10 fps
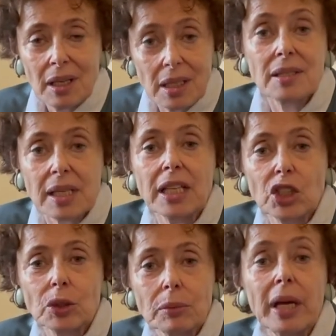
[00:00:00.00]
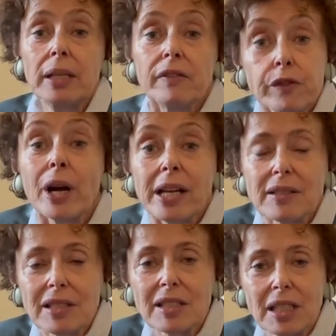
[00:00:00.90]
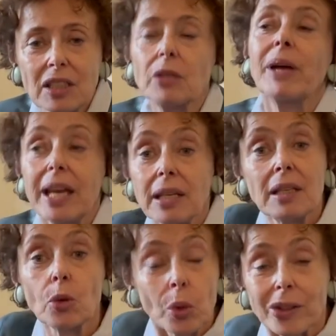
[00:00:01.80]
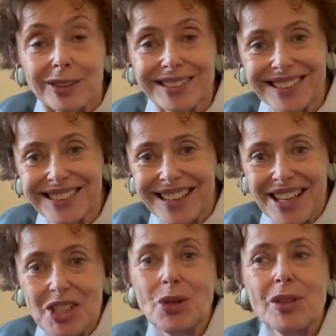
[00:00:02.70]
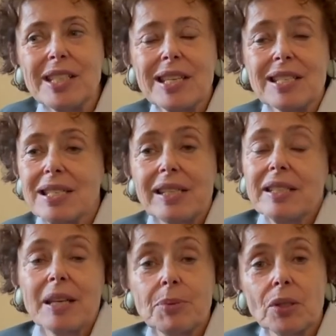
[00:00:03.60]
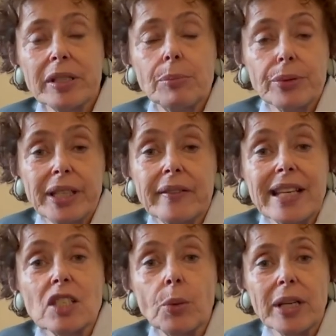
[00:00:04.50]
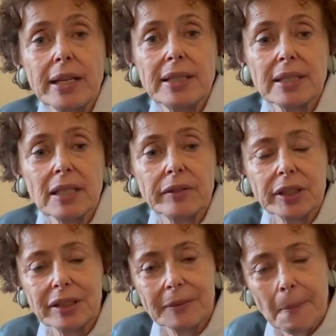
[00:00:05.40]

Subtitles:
his kingdom and France his kingdom and the world. So this is absolutely brilliant. That's what I discovered.